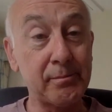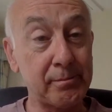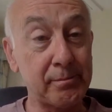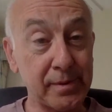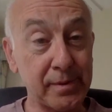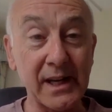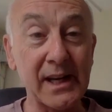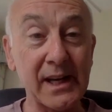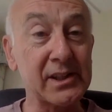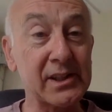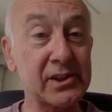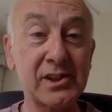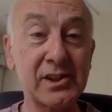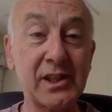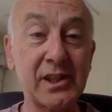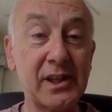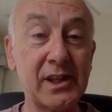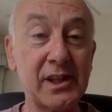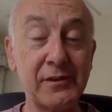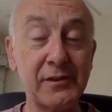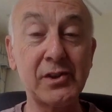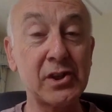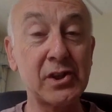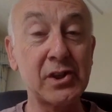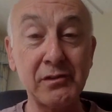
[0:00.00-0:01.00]
But actually,
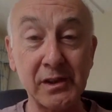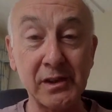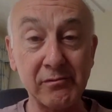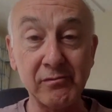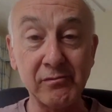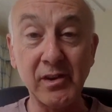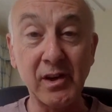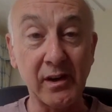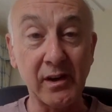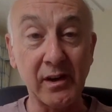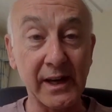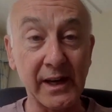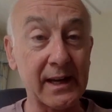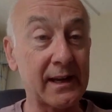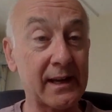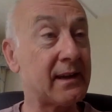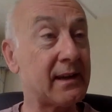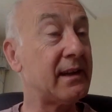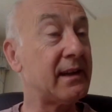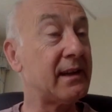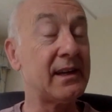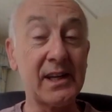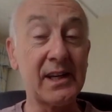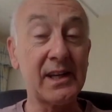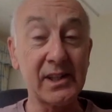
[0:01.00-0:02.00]
if you do it right,
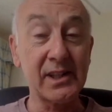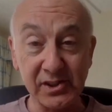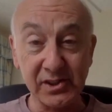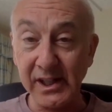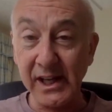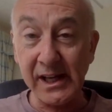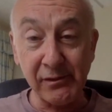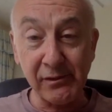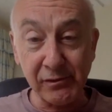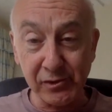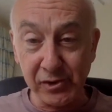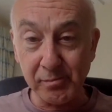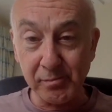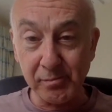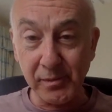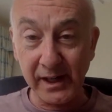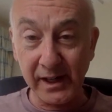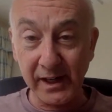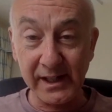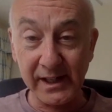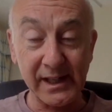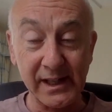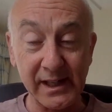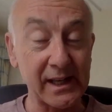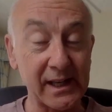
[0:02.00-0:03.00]
it saves you
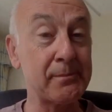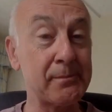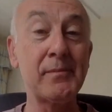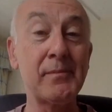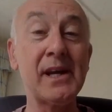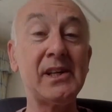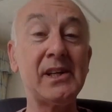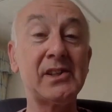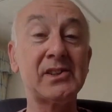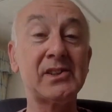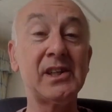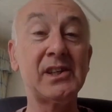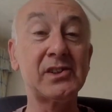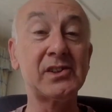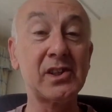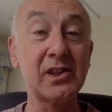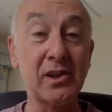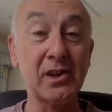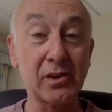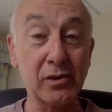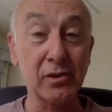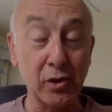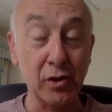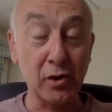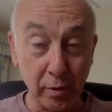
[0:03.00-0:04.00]
money. It makes things a
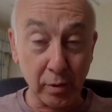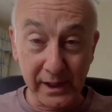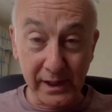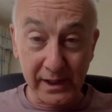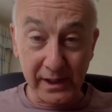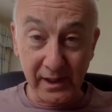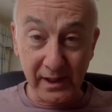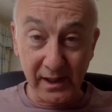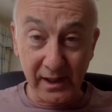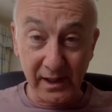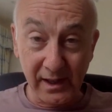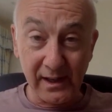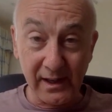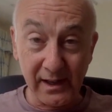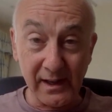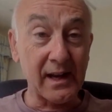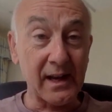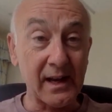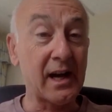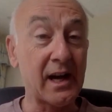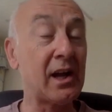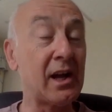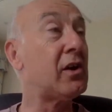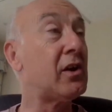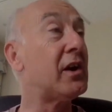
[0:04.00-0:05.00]
lot quicker,
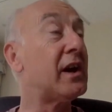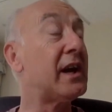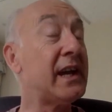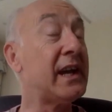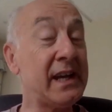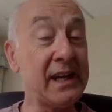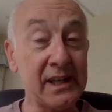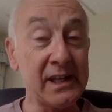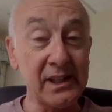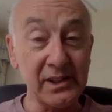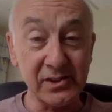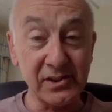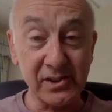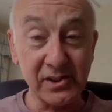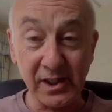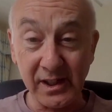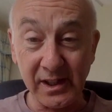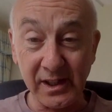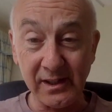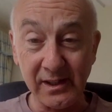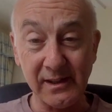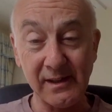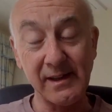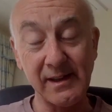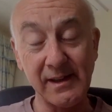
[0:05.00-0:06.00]
a lot
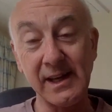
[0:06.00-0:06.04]
easier.